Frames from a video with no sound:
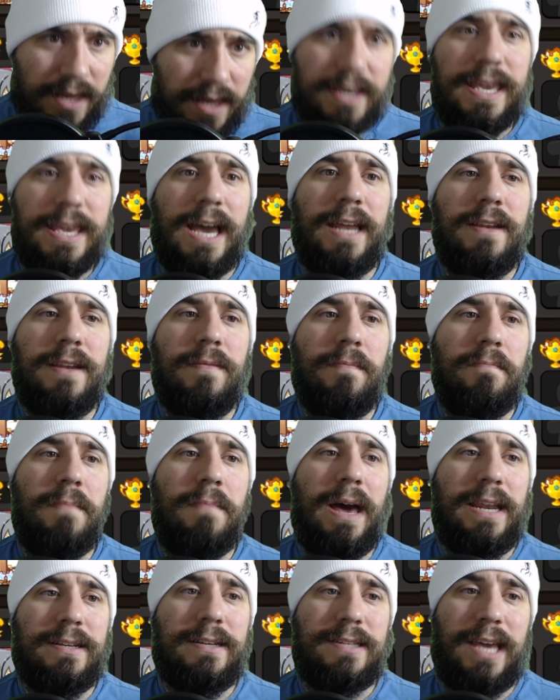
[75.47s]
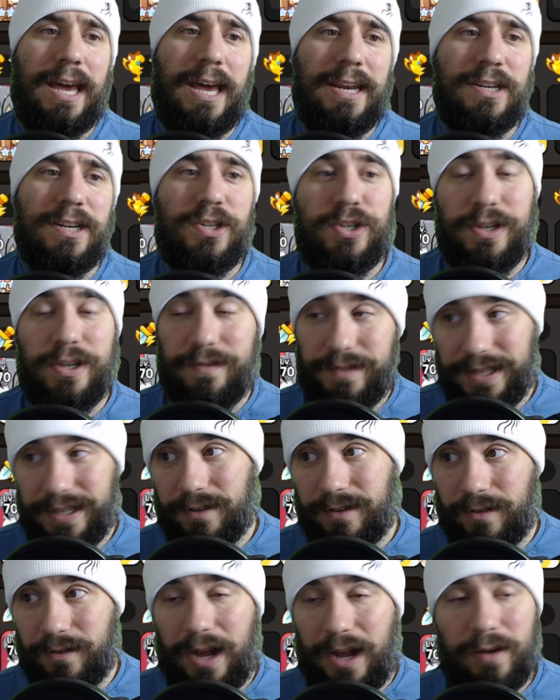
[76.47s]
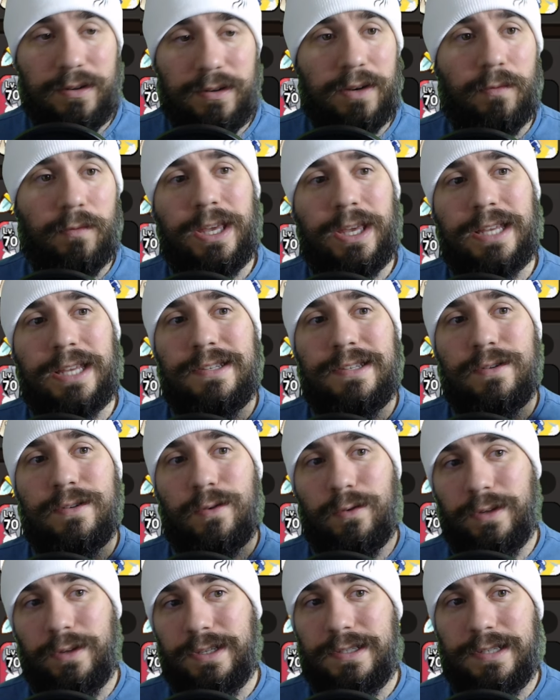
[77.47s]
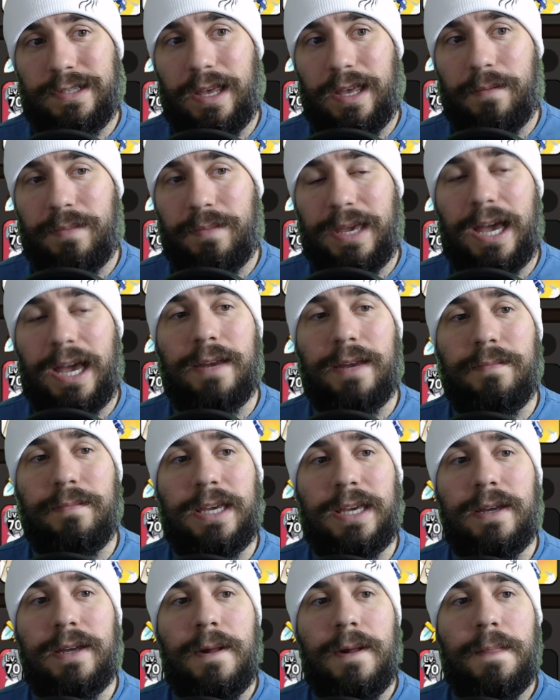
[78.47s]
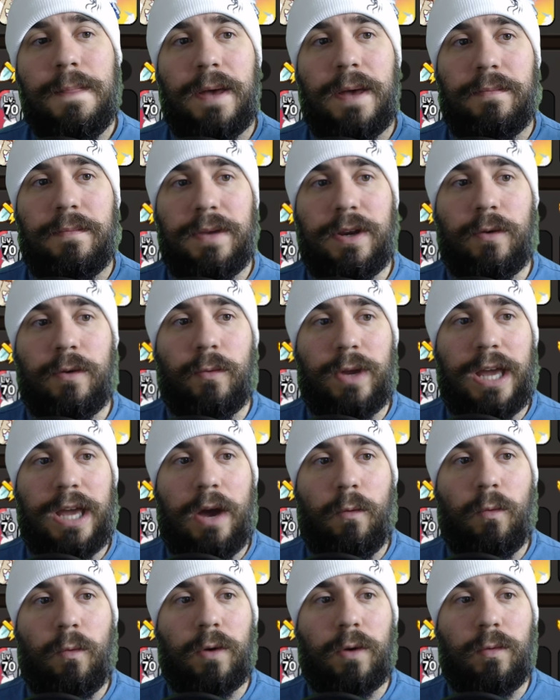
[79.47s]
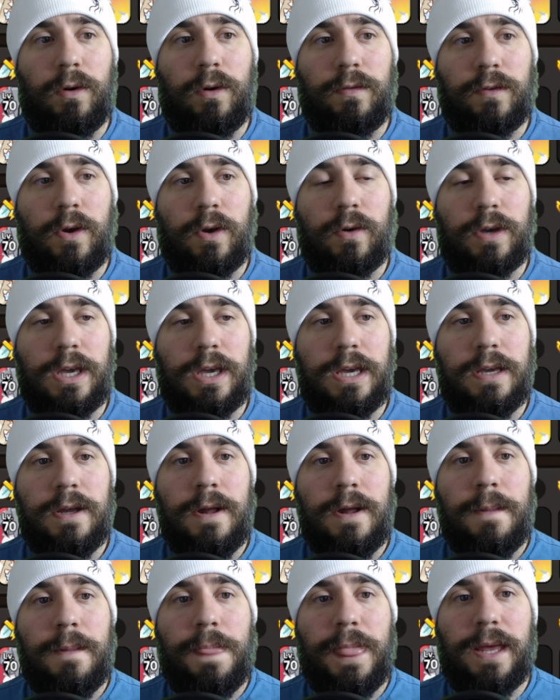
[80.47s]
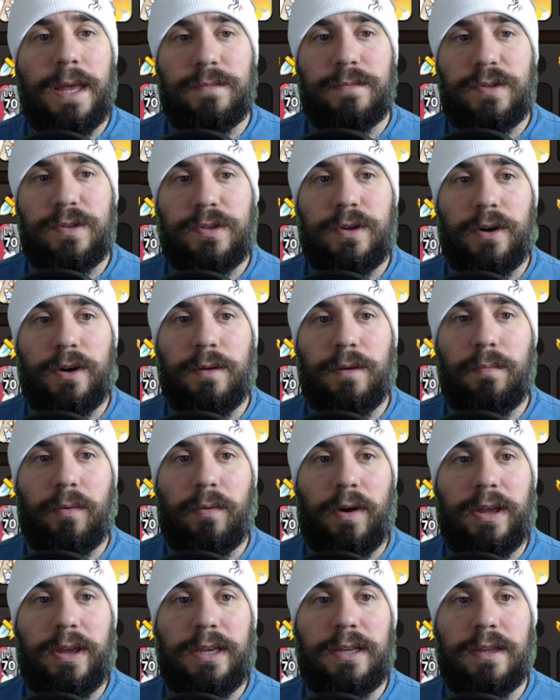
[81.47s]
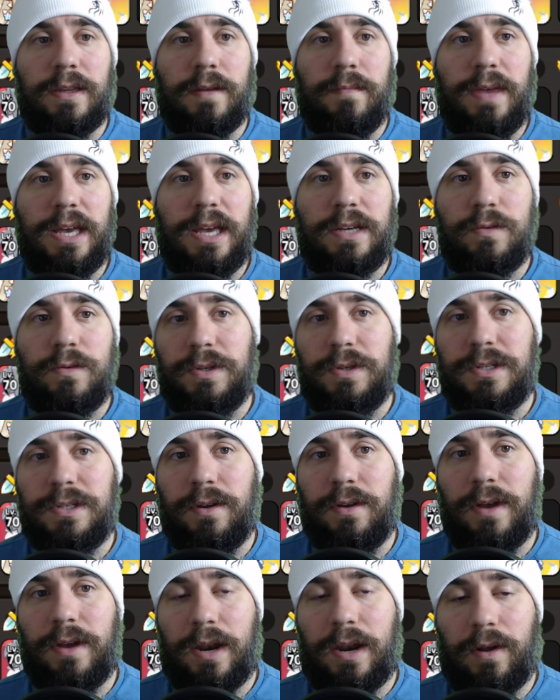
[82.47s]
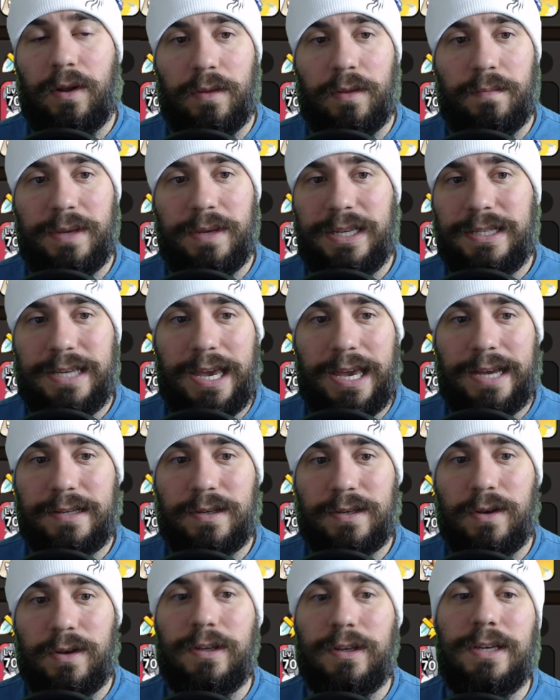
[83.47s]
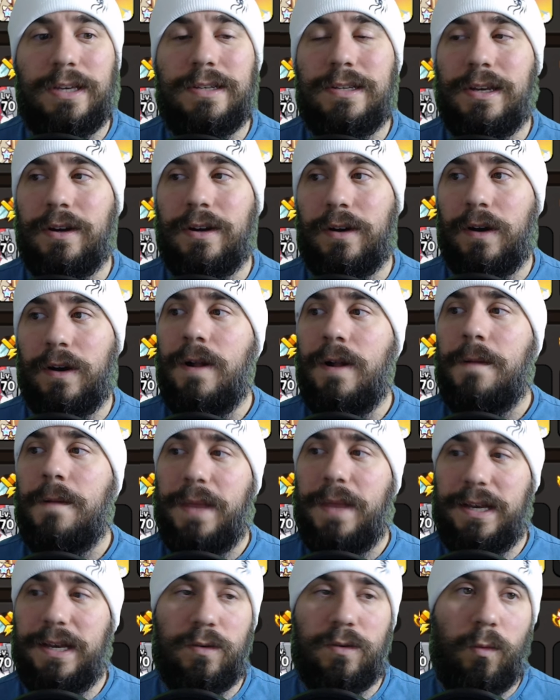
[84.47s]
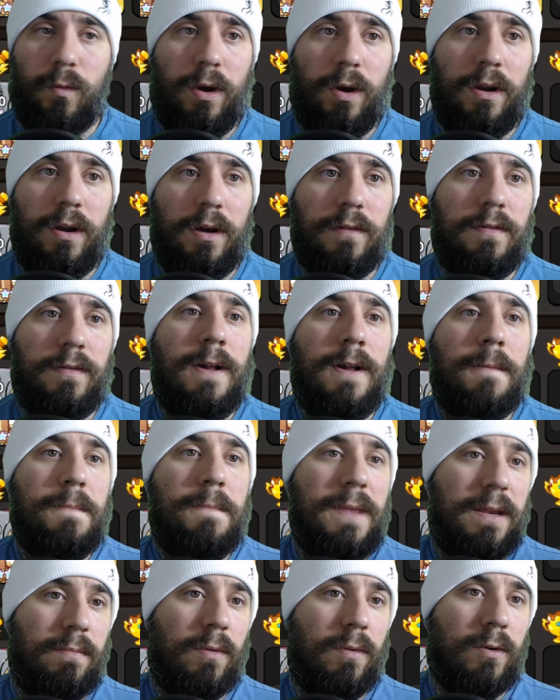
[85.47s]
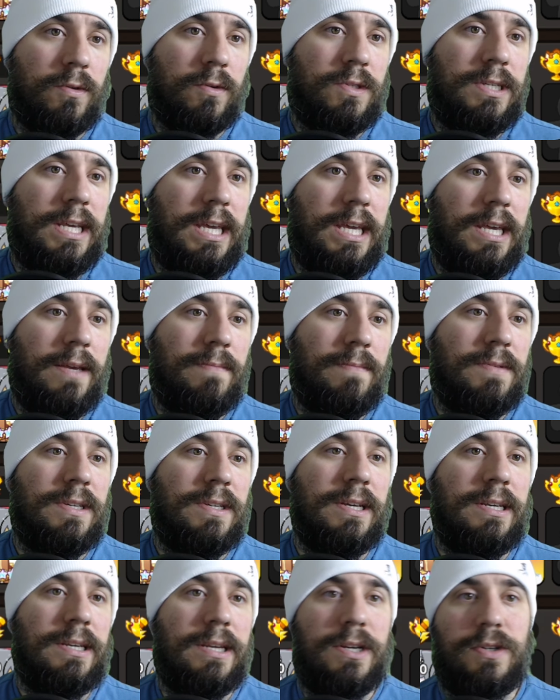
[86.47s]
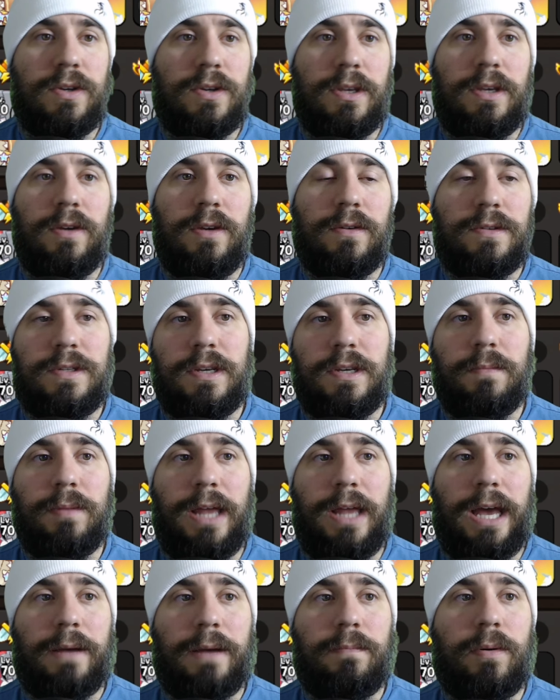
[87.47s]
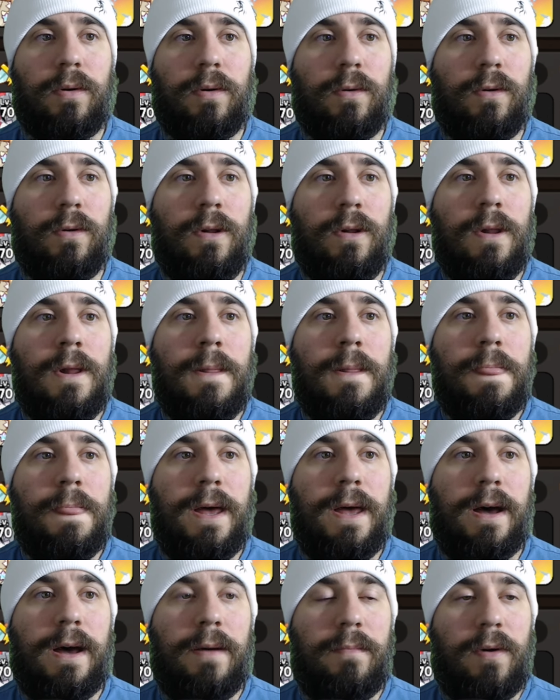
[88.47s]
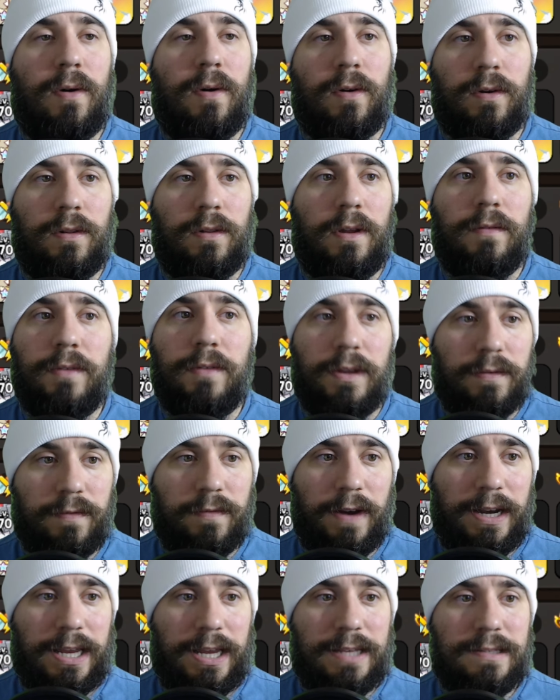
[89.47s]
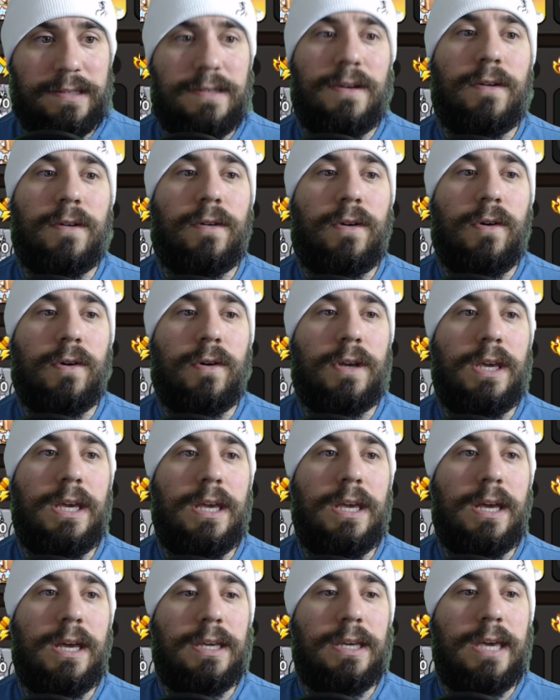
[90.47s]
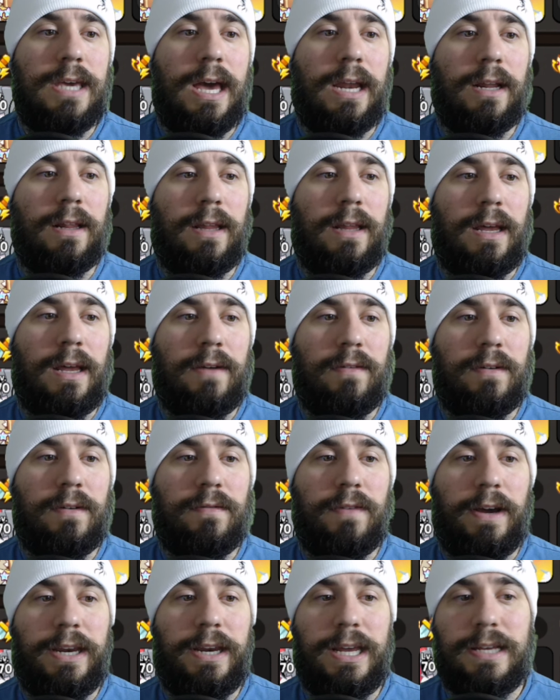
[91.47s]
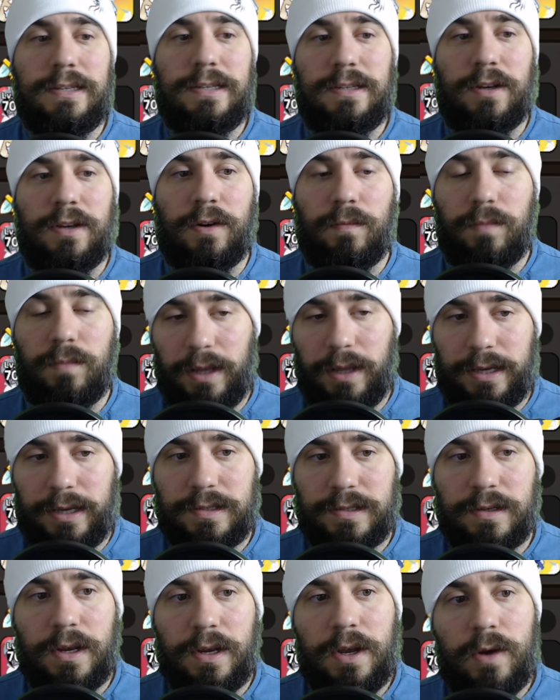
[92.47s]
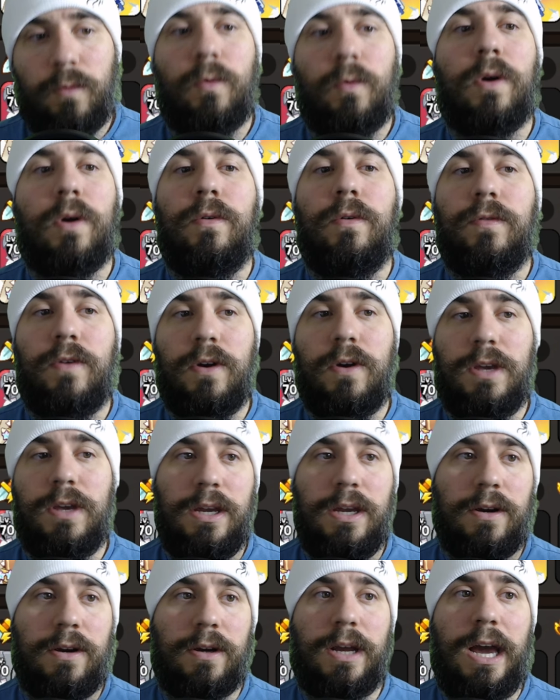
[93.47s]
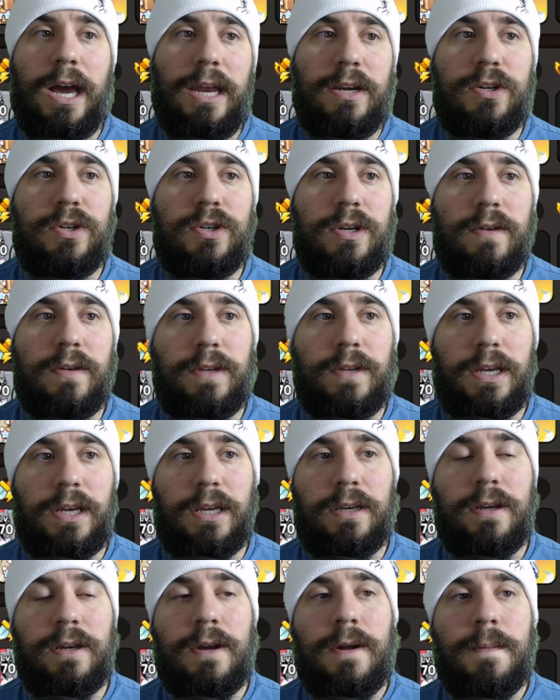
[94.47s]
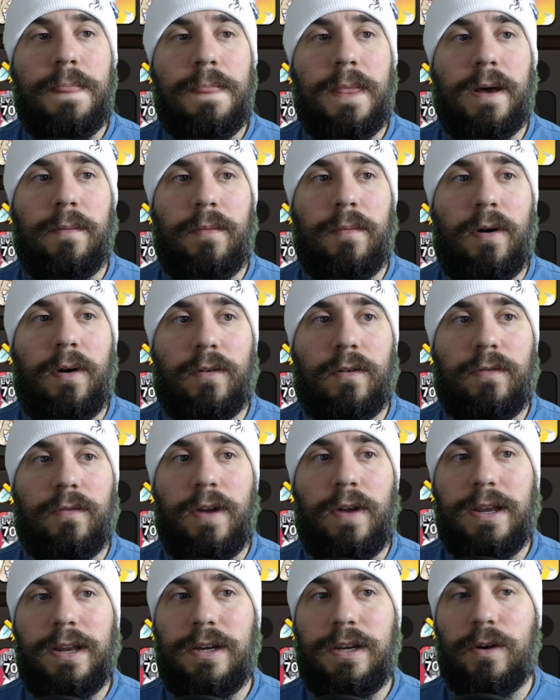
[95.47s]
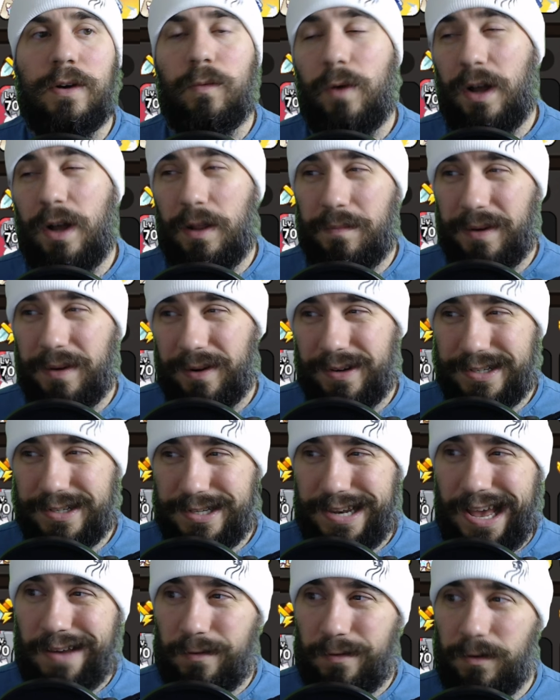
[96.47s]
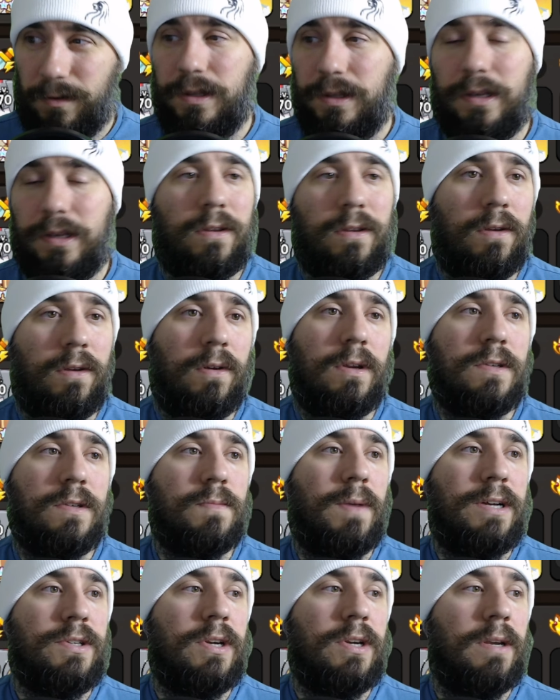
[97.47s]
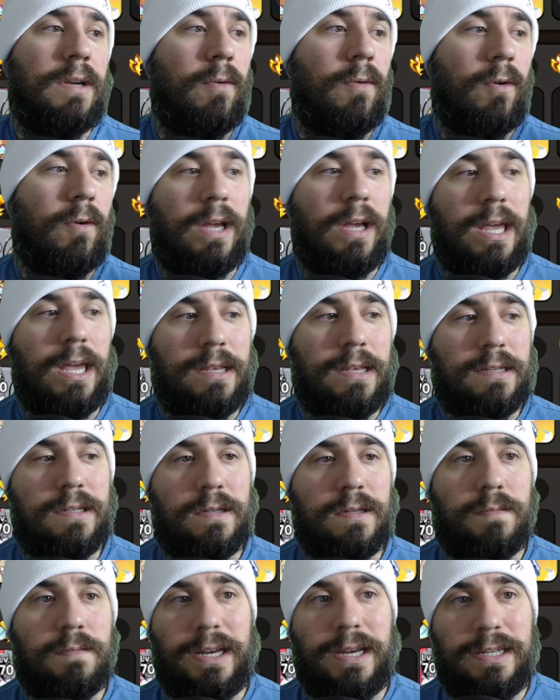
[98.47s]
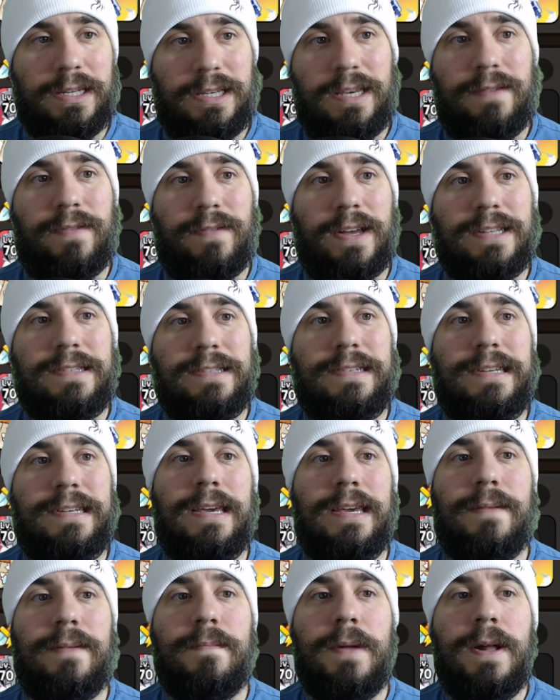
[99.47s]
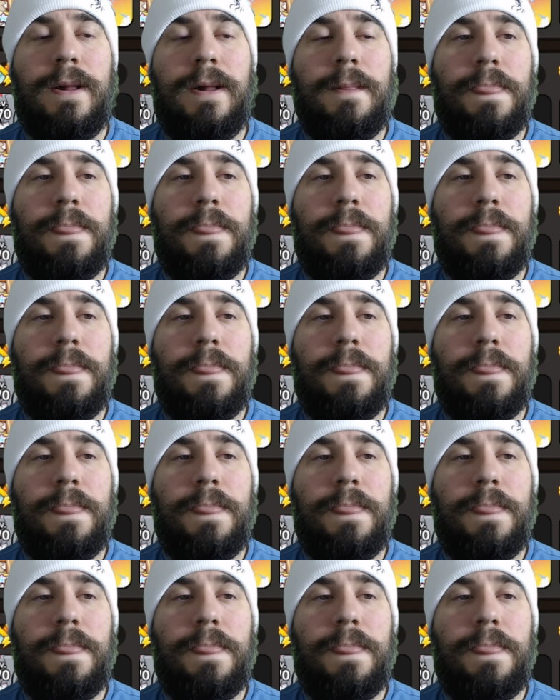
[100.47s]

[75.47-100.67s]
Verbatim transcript: Again, that is kind of shifting around, and we can certainly see that behind me. Um, here we got Werewolf Cookie um, starting to break in the mix. We still got all the B T S cookies here as a one of in most teams. Additionally, you'll see Black Pearl, um, our lovely Financier cookie. Again, a lot of it Financier plus Werewolf cookie here kind of shifting. Um, our friend here, Wild Bear, is not really included as much anymore. Again, this is my defense team.